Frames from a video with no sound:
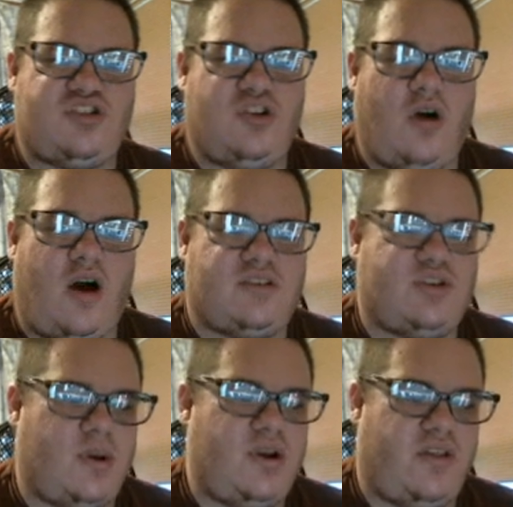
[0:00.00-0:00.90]
you off
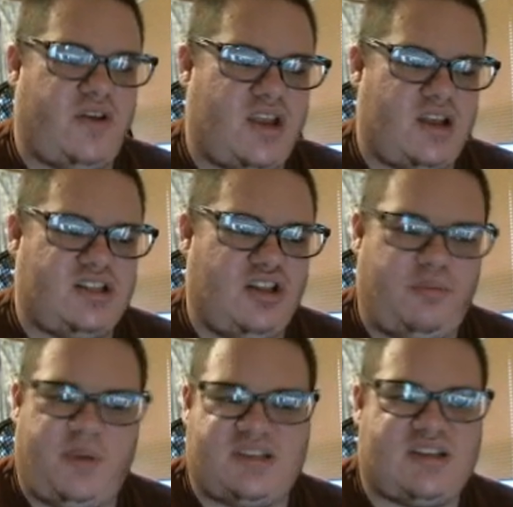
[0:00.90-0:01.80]
to another good
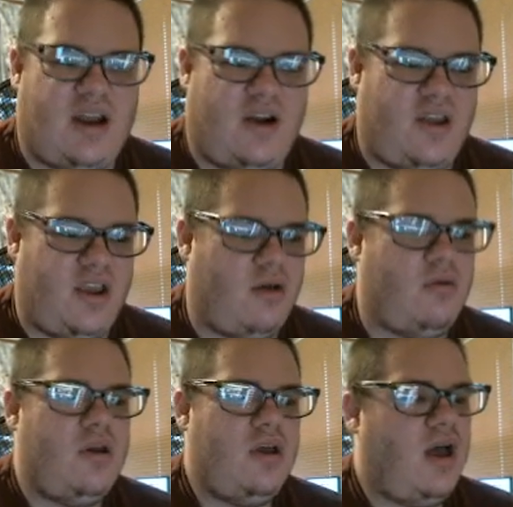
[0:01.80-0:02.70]
looping scenario.